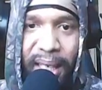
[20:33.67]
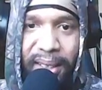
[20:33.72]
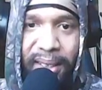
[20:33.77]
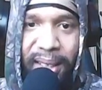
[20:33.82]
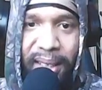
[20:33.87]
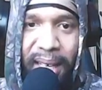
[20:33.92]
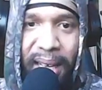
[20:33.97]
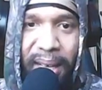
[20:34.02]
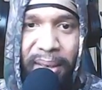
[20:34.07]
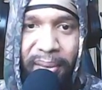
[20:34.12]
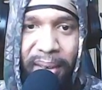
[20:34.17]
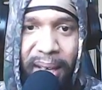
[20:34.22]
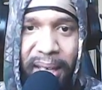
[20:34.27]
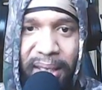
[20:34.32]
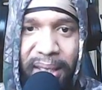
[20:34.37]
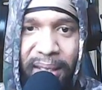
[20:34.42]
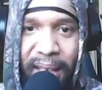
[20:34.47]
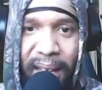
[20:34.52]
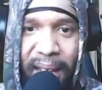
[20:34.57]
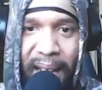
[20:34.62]
Just get
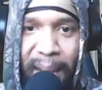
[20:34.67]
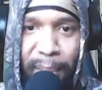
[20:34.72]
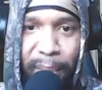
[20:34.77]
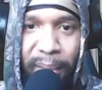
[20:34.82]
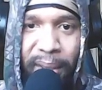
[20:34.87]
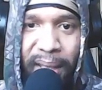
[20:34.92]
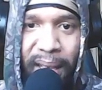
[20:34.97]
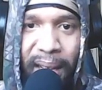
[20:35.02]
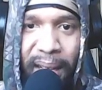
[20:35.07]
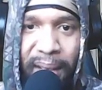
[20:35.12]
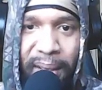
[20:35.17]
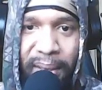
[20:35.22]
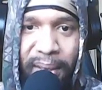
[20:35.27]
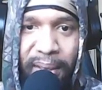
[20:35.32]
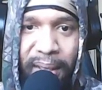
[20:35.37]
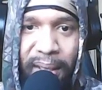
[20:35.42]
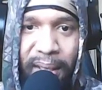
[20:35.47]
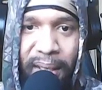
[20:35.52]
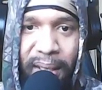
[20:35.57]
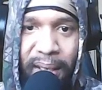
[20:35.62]
ready to hammer
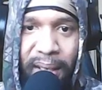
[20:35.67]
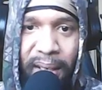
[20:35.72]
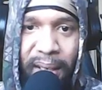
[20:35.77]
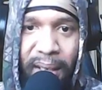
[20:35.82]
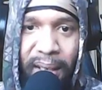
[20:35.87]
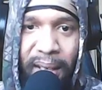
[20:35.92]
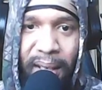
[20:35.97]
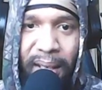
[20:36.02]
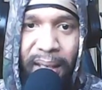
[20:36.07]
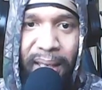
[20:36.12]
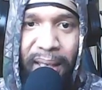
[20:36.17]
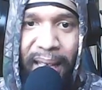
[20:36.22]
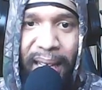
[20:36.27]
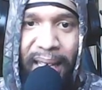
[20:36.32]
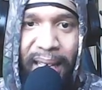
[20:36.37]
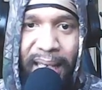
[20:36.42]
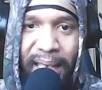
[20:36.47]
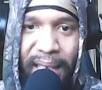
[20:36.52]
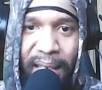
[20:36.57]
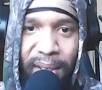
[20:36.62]
down
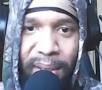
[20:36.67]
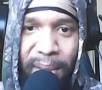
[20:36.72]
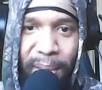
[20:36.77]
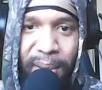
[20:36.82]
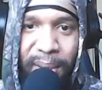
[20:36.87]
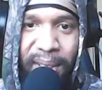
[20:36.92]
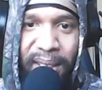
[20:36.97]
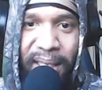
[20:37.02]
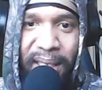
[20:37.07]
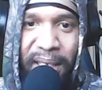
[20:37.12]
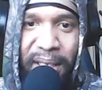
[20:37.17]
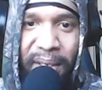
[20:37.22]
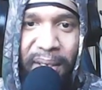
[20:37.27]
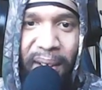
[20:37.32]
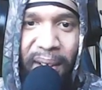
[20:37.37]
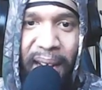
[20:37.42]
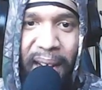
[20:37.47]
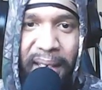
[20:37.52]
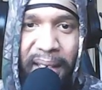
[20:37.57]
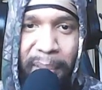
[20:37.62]
Lady Endorsi in your